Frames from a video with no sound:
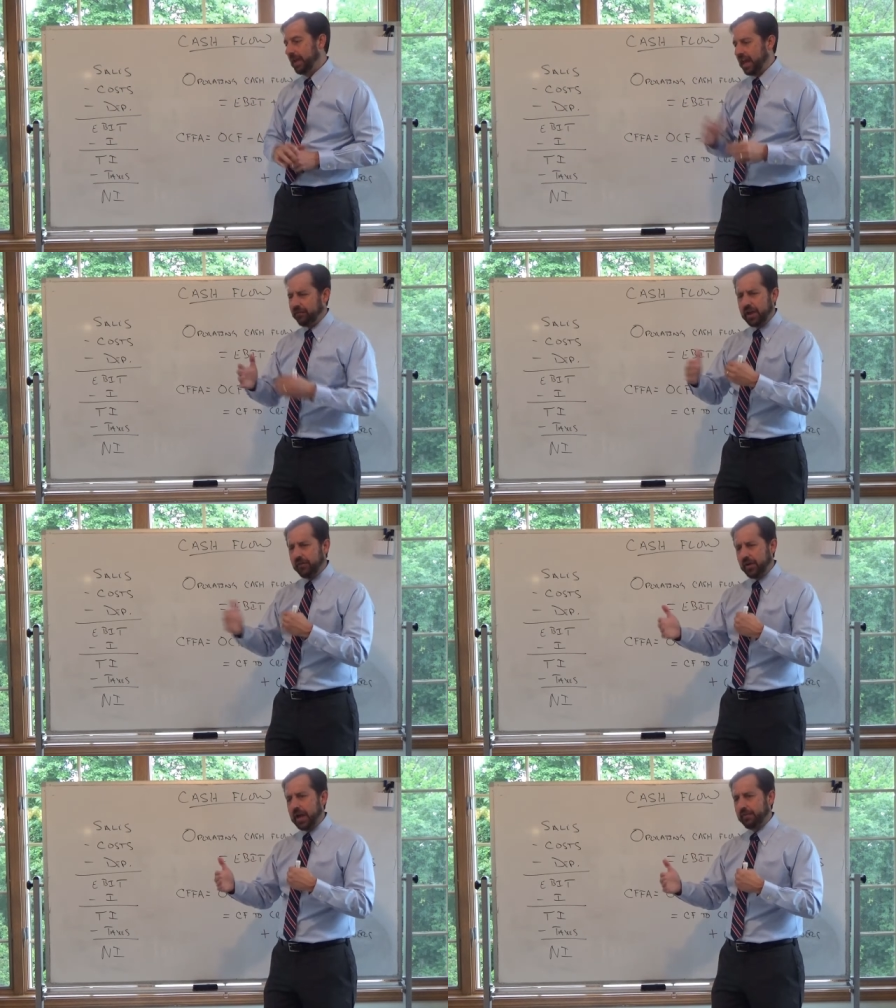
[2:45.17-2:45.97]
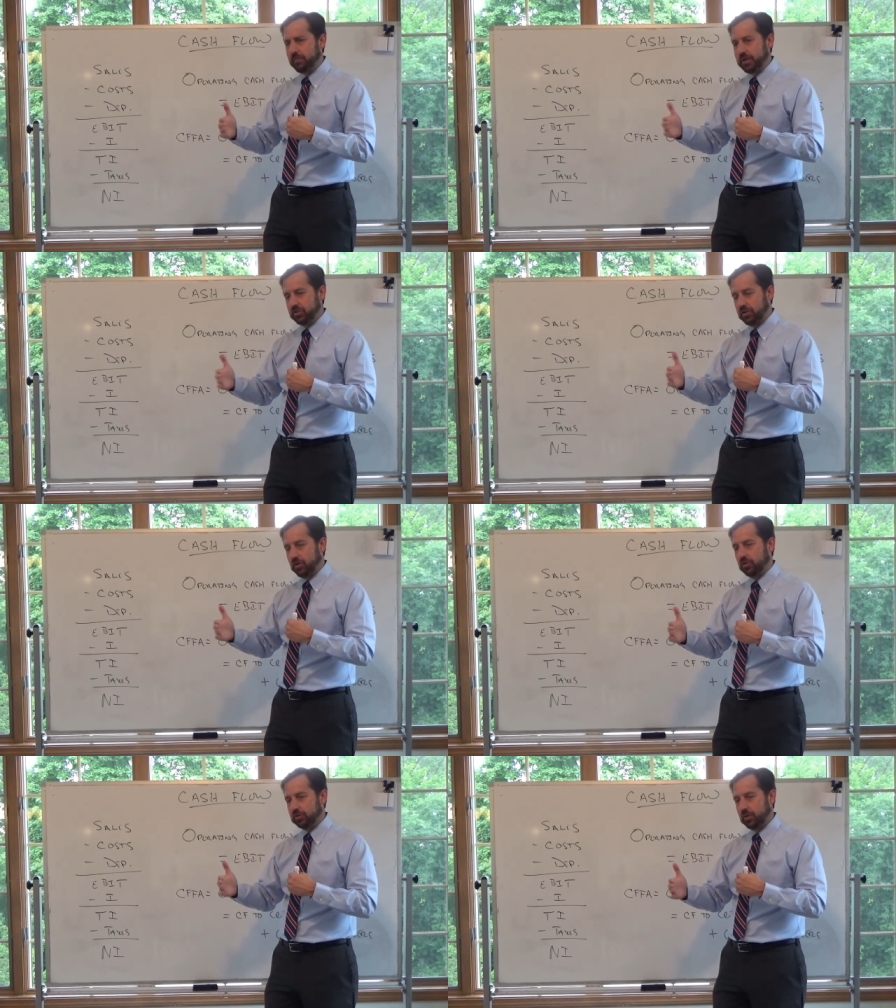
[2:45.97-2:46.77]
And if I haven't mentioned it
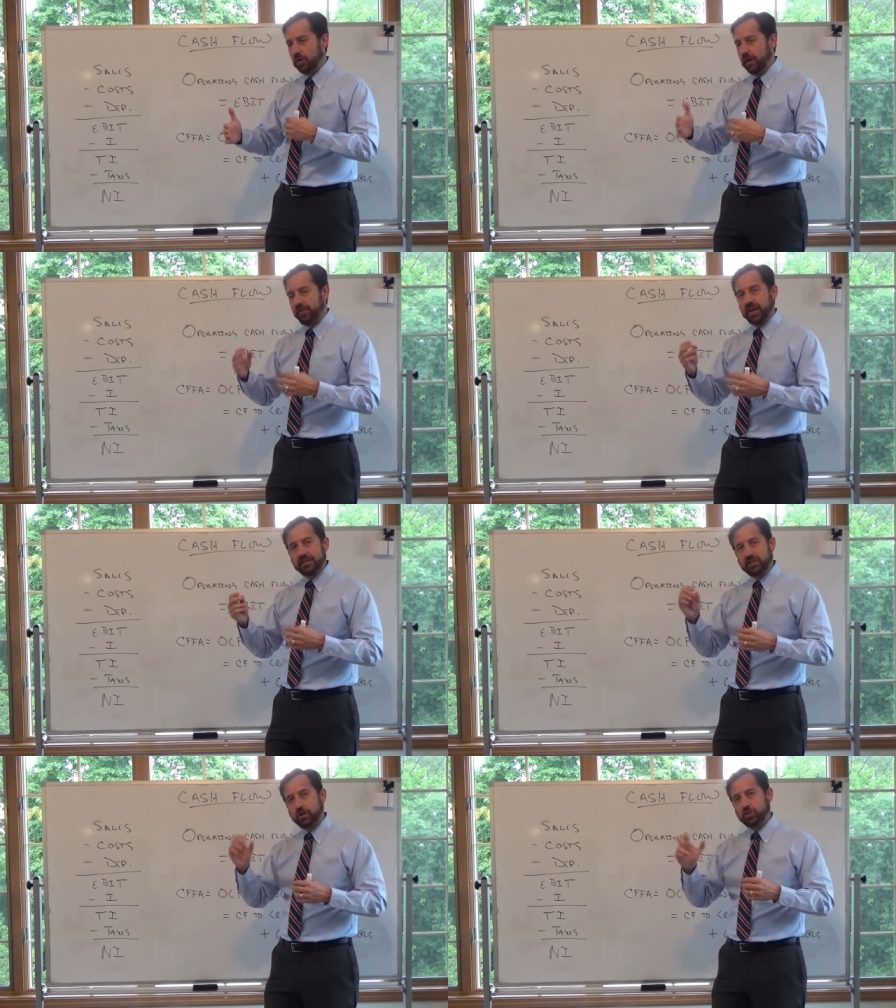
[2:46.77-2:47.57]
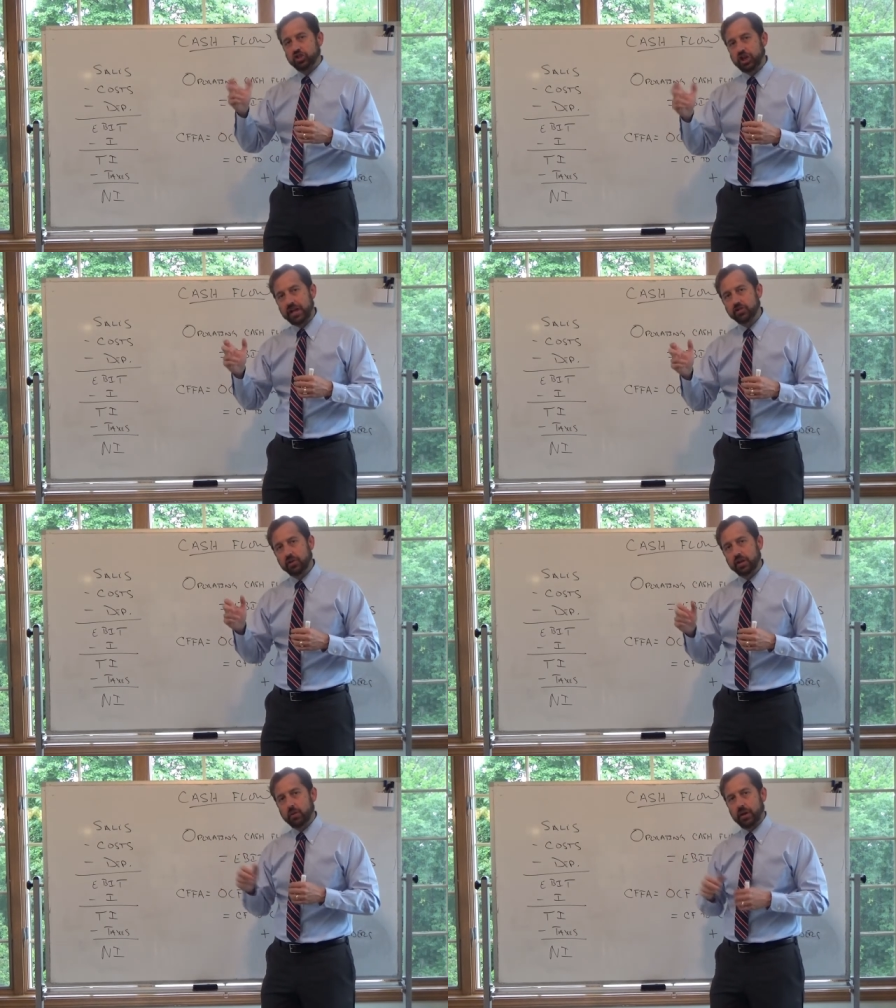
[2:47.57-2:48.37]
also, financing you can change
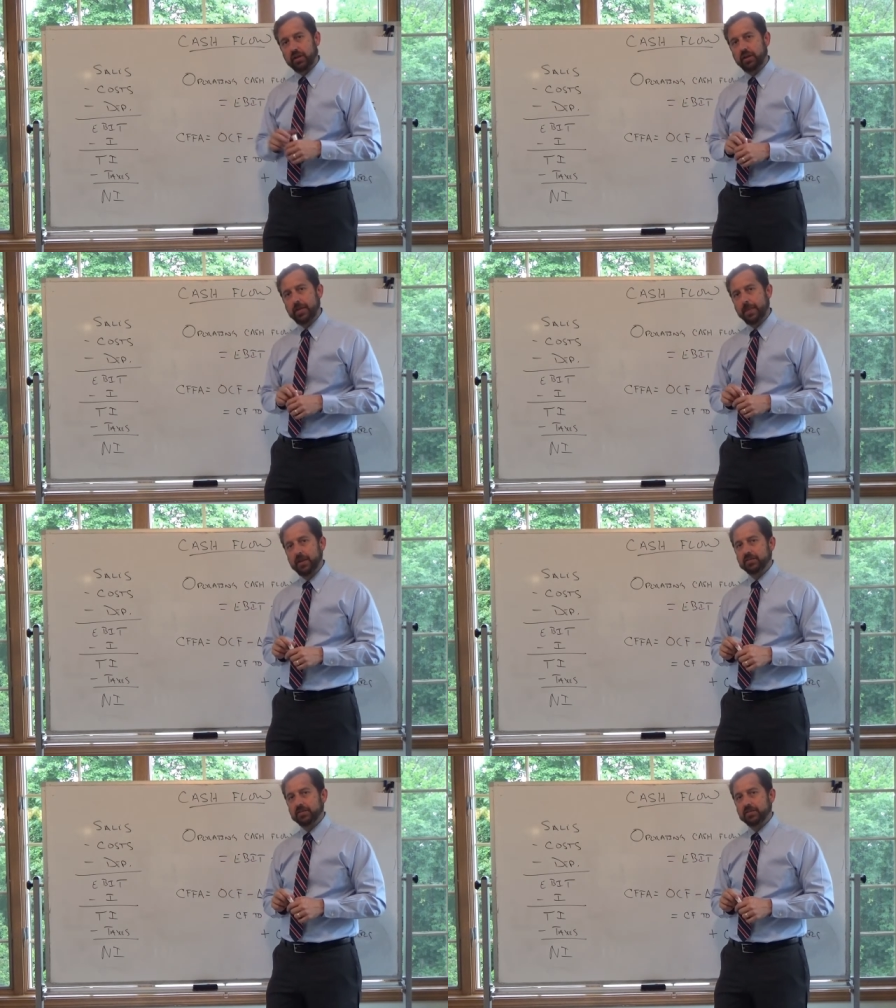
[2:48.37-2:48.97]
really quickly.